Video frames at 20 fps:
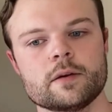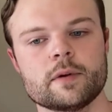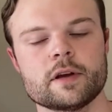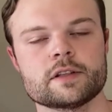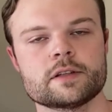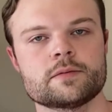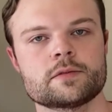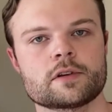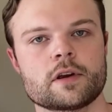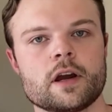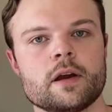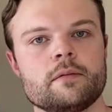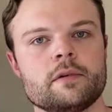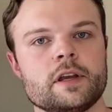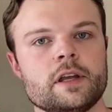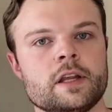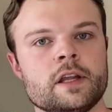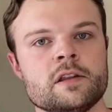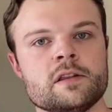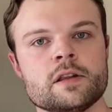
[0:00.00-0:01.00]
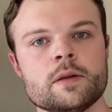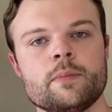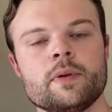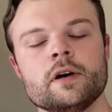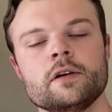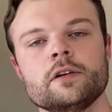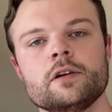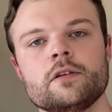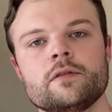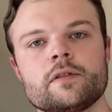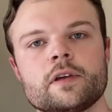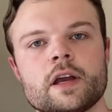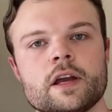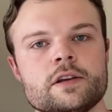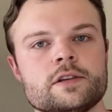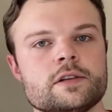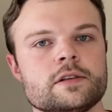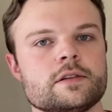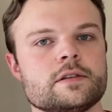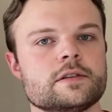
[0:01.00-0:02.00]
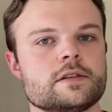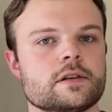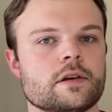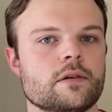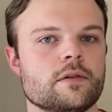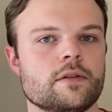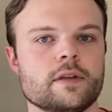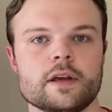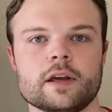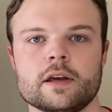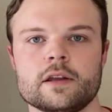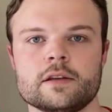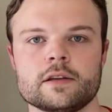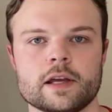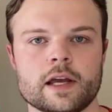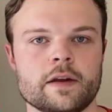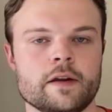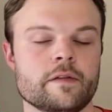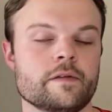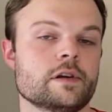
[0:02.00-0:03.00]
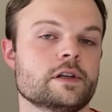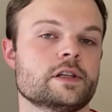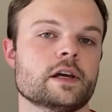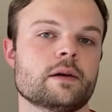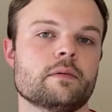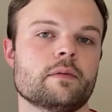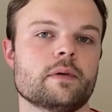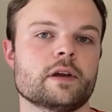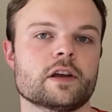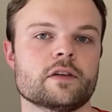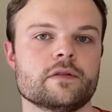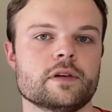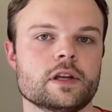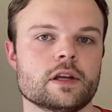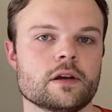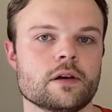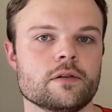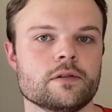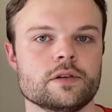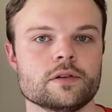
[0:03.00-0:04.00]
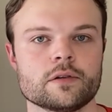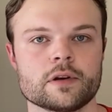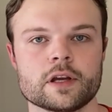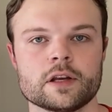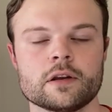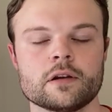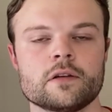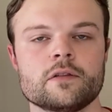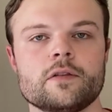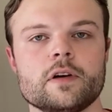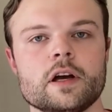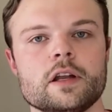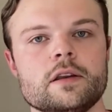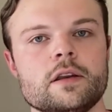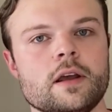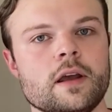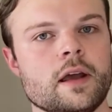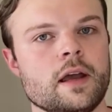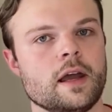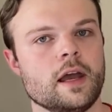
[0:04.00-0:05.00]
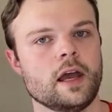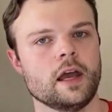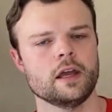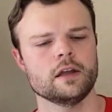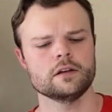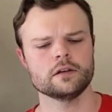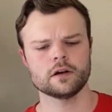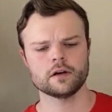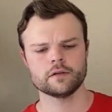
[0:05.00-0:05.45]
think about subscribing and hitting the bell notifications so that every time I make a video, you'll get notified. And